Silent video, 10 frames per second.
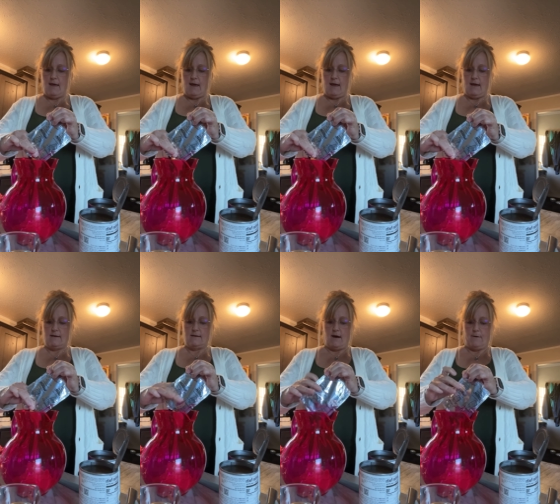
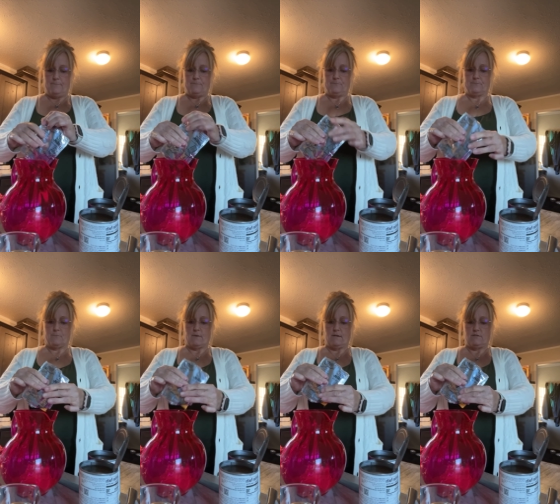and
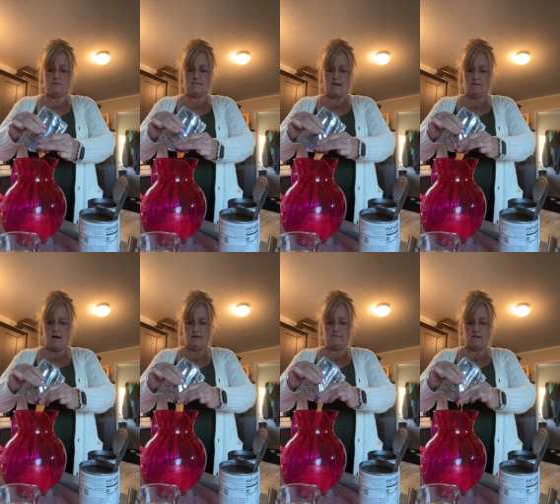so it's not a
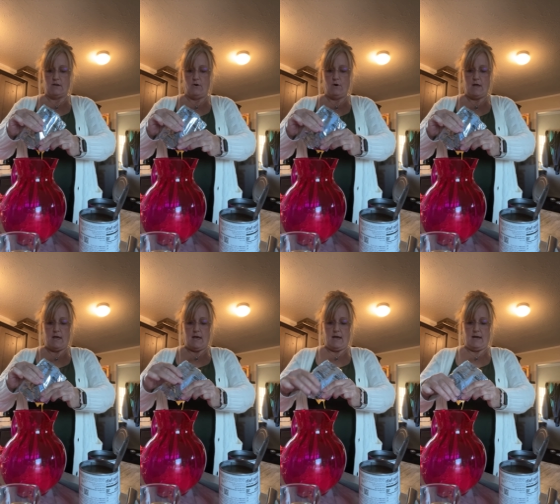long video,
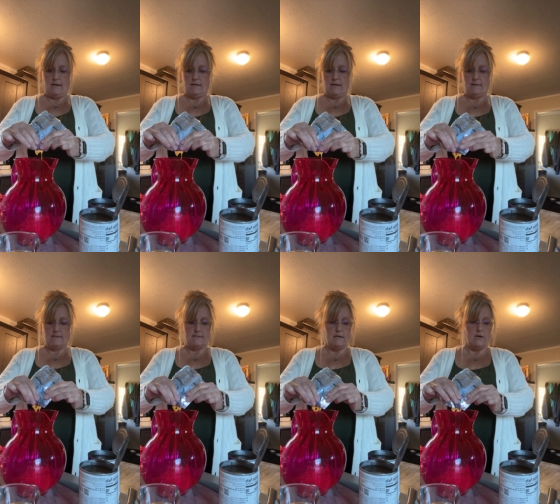and get
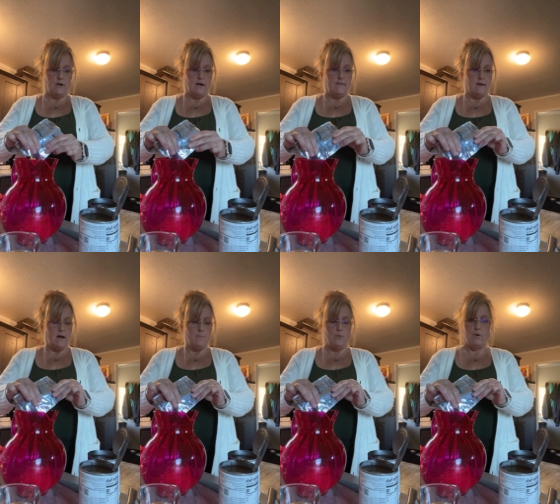this in here, and then
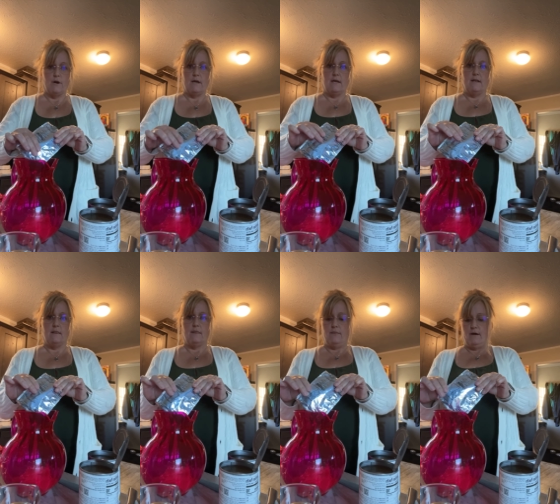I'll pour
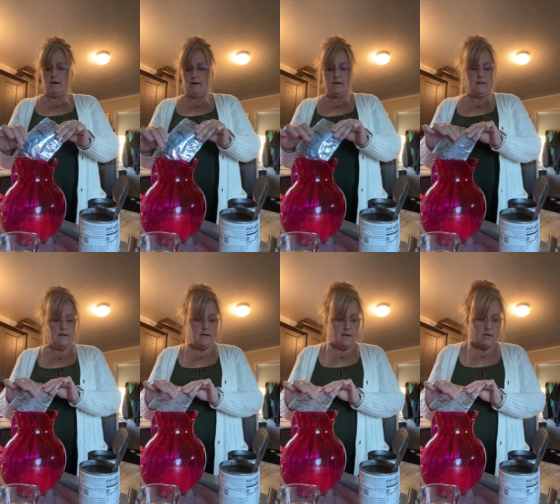in the
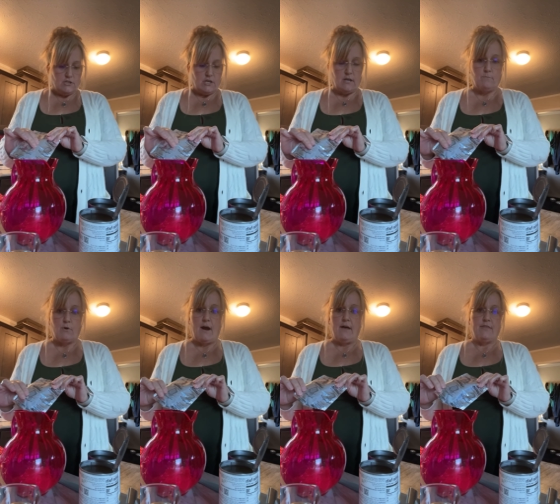chicken
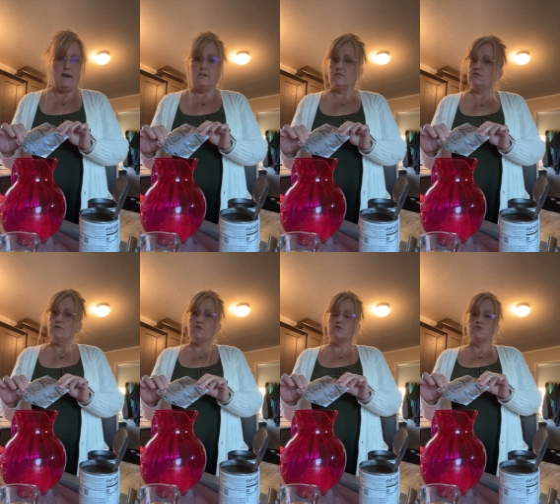broth, and I just
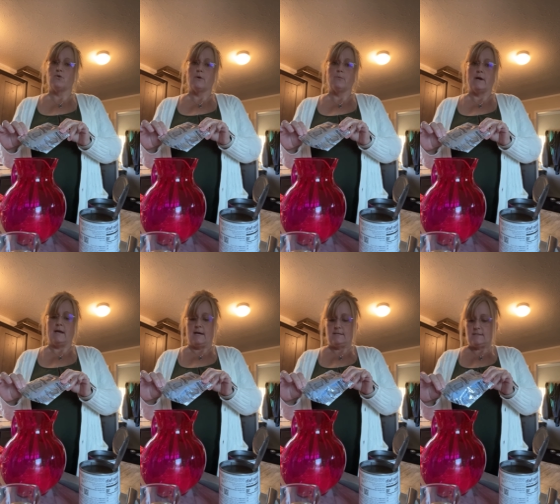use a store
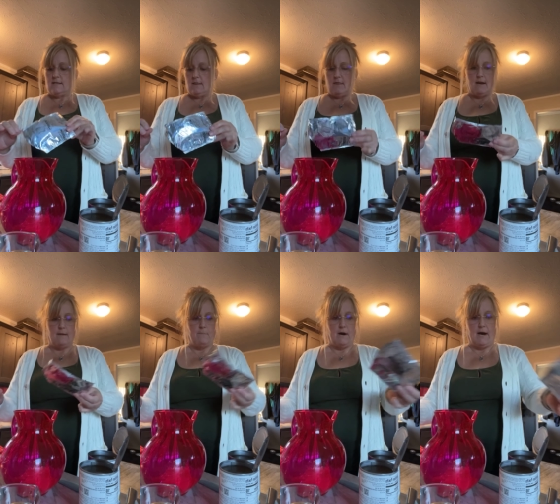brand that I
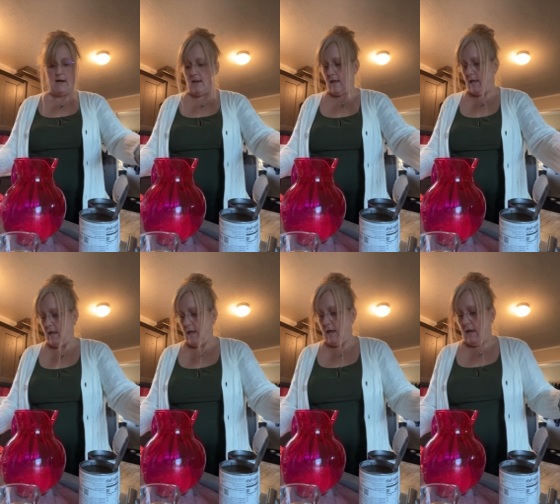bought,
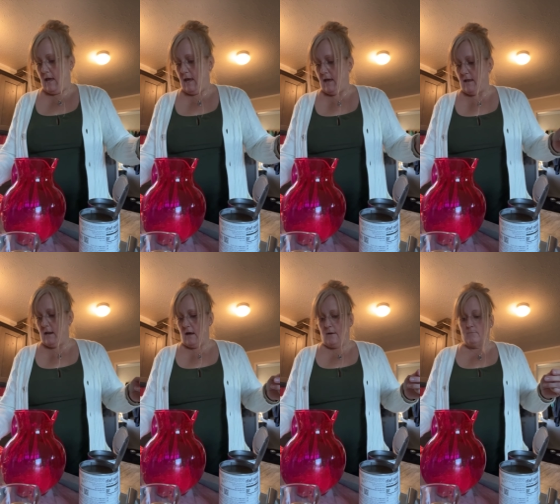and
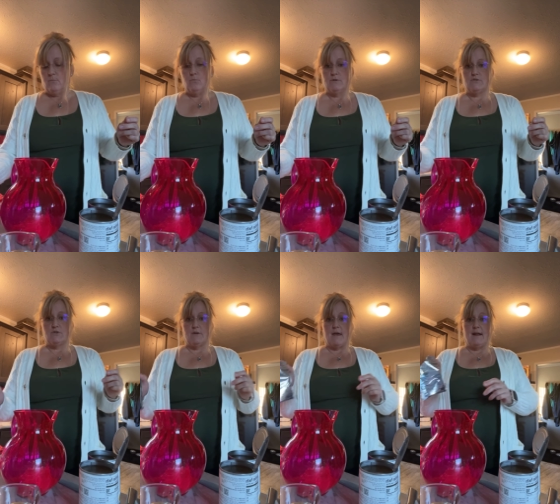we'll
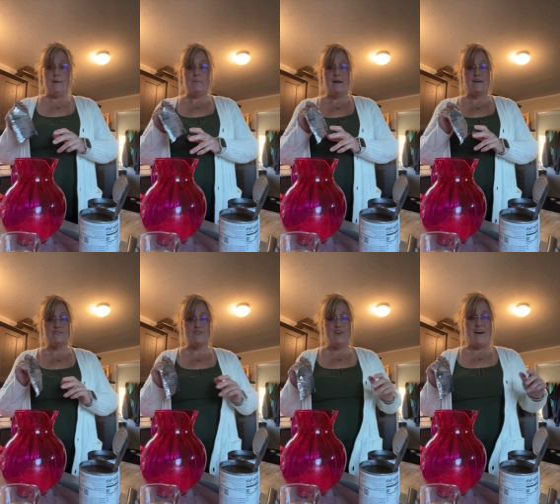stir that up, and I'll
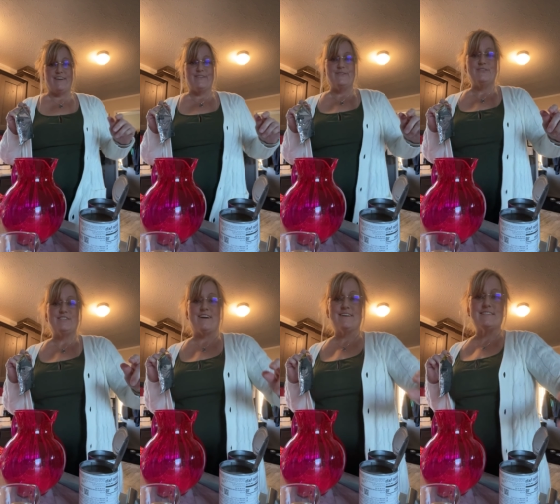show you how I load the
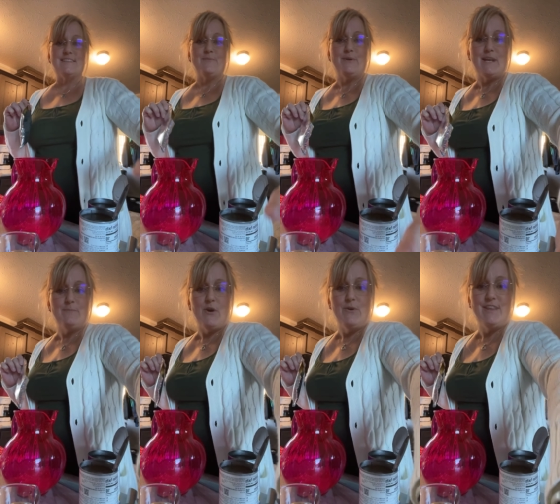jars, and then we'll get them
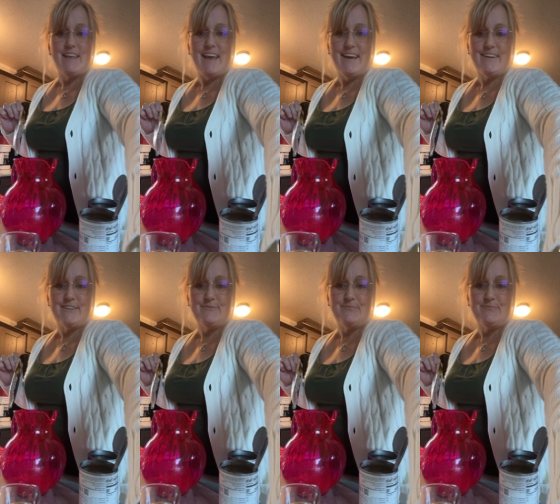going in the canner.